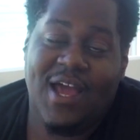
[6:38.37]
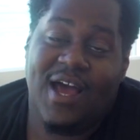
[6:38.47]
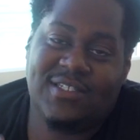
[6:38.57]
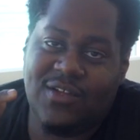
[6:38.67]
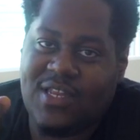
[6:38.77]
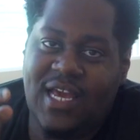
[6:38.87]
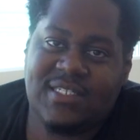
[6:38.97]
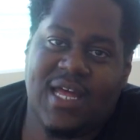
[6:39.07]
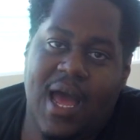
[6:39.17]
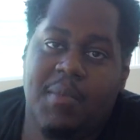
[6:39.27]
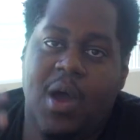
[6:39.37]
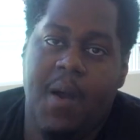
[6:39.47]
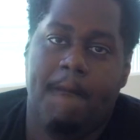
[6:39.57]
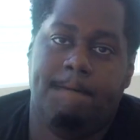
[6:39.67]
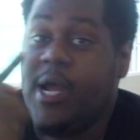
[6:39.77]
Until the next time,
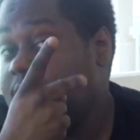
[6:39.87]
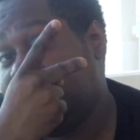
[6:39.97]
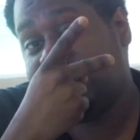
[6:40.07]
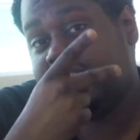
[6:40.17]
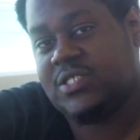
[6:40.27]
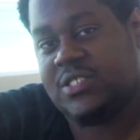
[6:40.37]
peace.